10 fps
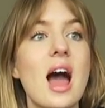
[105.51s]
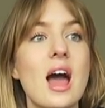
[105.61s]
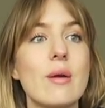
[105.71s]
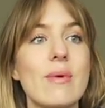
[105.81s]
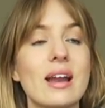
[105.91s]

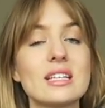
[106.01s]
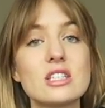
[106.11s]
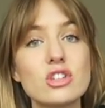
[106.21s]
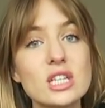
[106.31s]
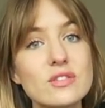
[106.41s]
um, and
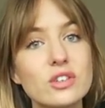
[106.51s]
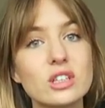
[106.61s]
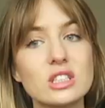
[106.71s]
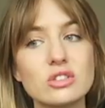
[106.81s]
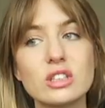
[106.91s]
it's
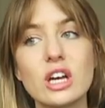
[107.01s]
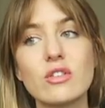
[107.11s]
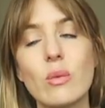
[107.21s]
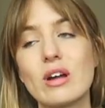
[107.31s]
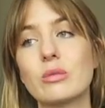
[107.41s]
stressful and it's really
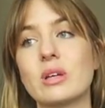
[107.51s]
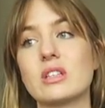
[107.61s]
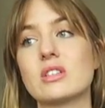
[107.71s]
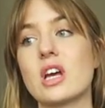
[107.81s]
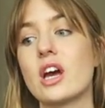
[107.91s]

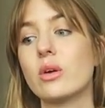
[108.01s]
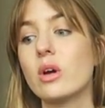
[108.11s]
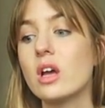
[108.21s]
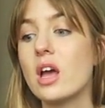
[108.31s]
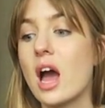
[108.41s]
overwhelming so